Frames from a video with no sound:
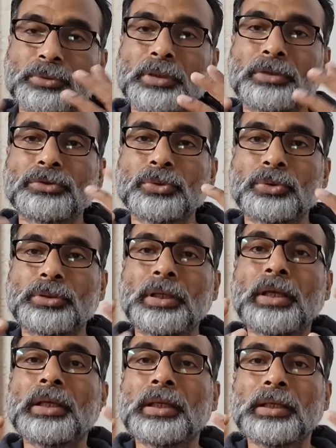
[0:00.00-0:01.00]
Okay, so
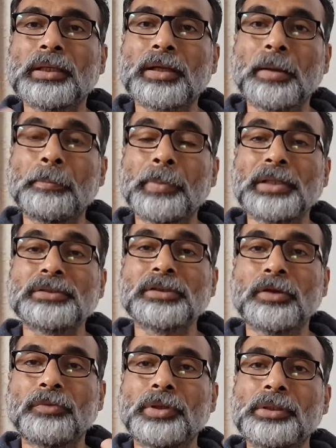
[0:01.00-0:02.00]
he combines
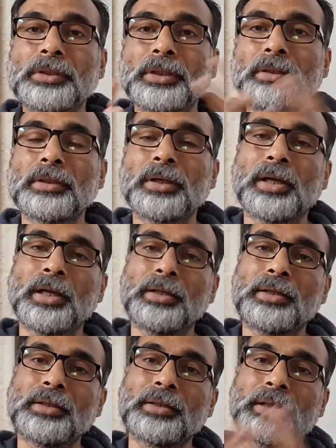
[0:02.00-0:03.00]
everything and